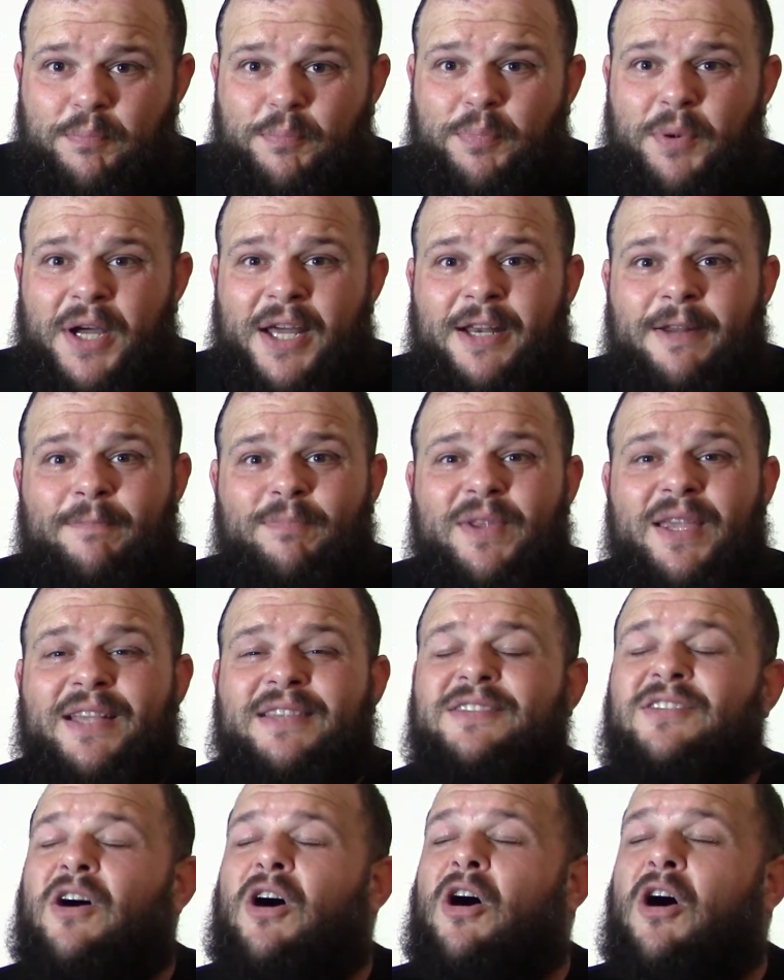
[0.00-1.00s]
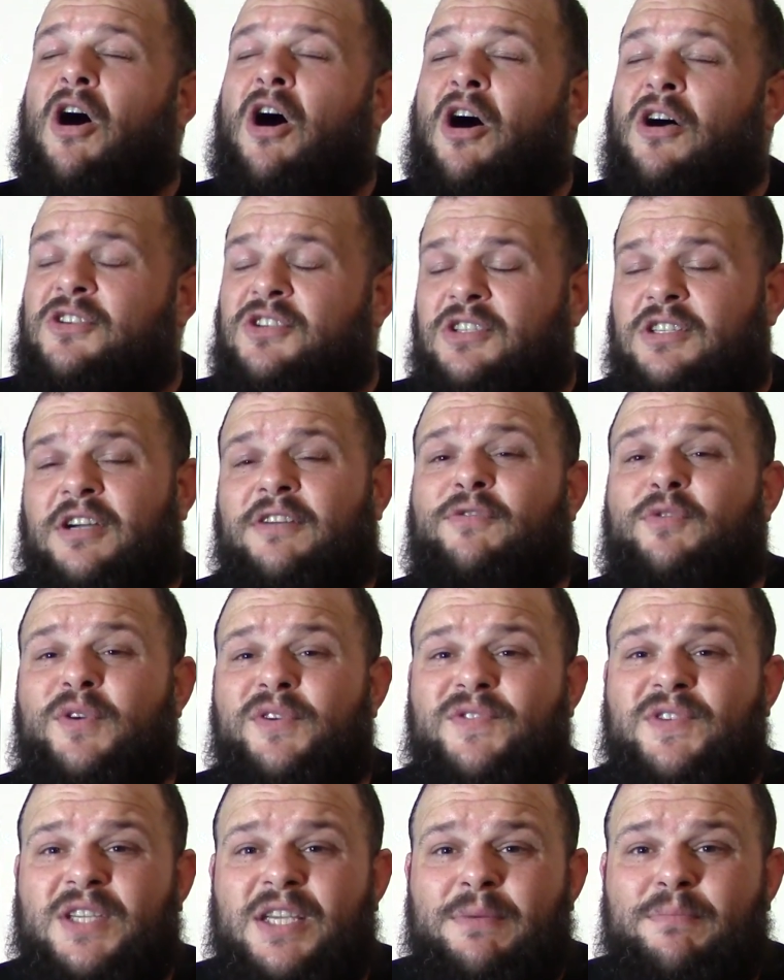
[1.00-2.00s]
but it's all stuff
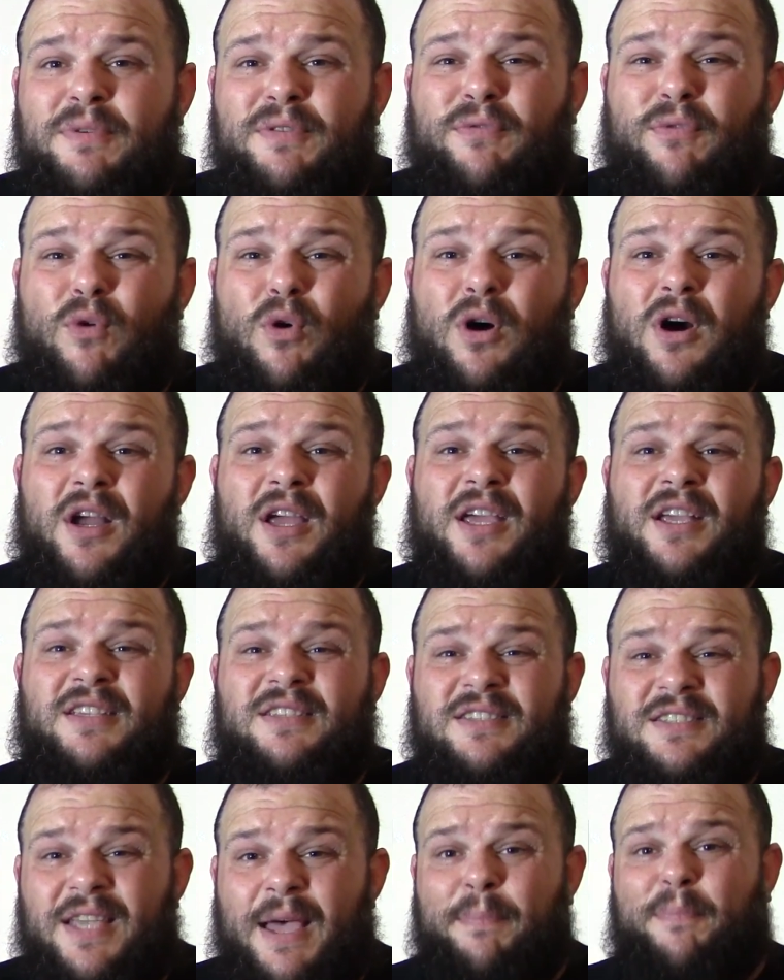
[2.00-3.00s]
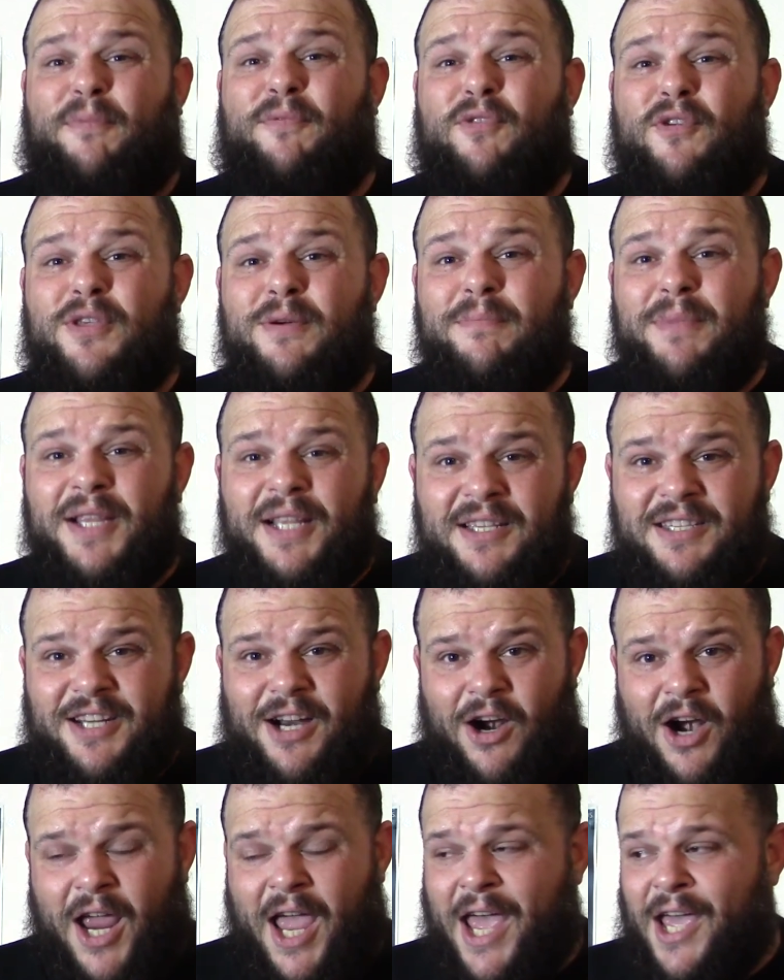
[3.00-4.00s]
we've seen before except for the
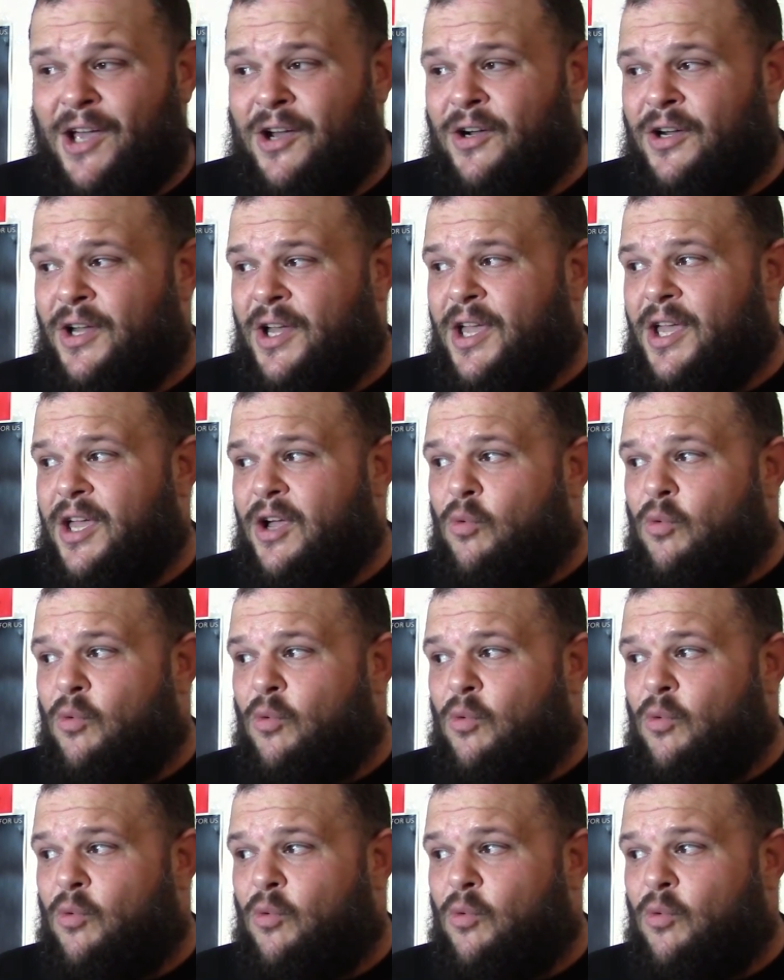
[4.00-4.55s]
military angle,